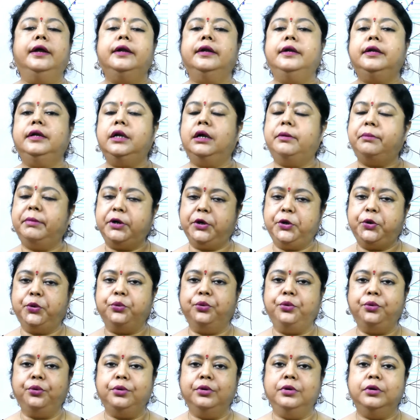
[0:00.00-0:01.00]
Number
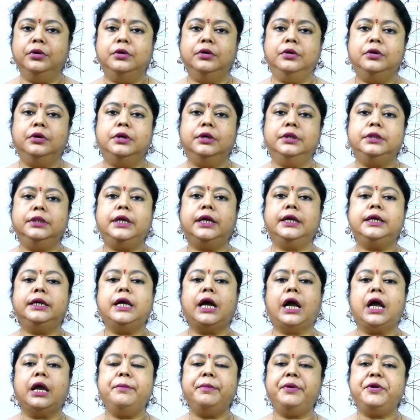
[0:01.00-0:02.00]
two, the
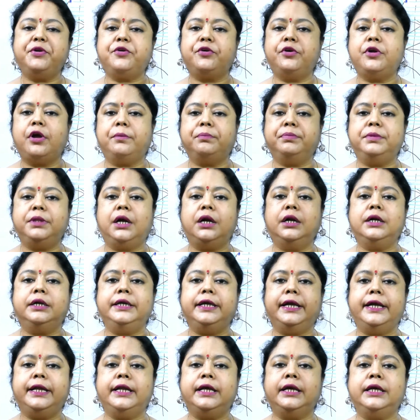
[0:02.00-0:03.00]
diameter of the
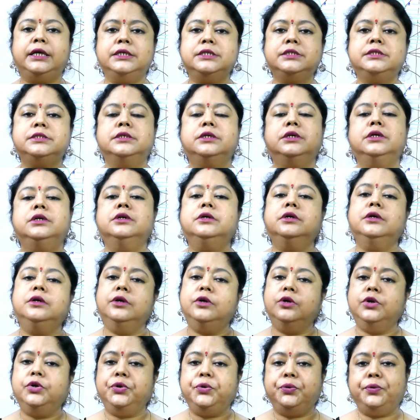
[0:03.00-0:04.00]
DNA is
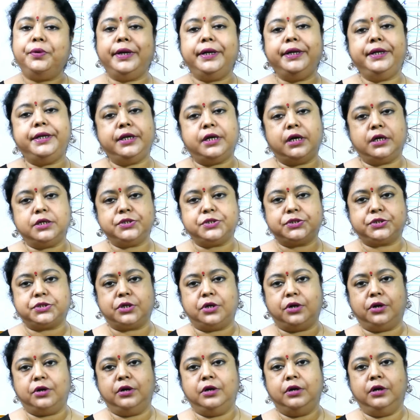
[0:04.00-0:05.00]
20
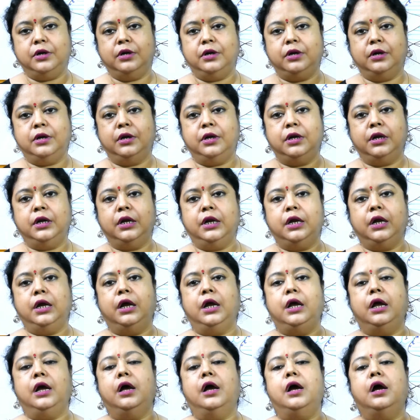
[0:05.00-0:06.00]
angstrom.
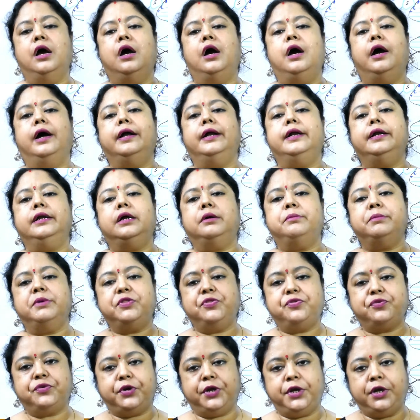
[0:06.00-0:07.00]

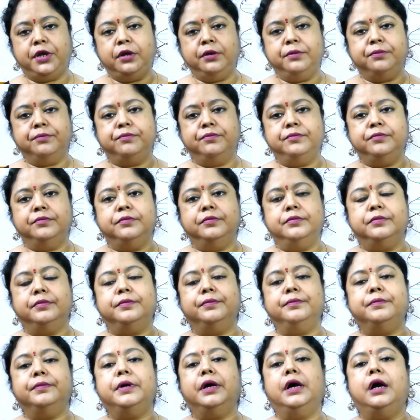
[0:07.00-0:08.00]
Number three,
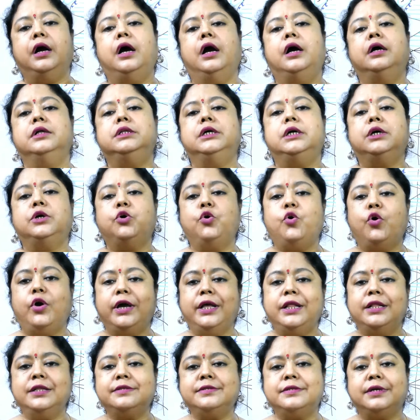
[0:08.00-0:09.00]
the
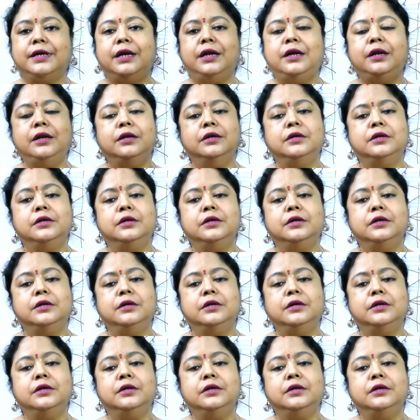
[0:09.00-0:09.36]
coils are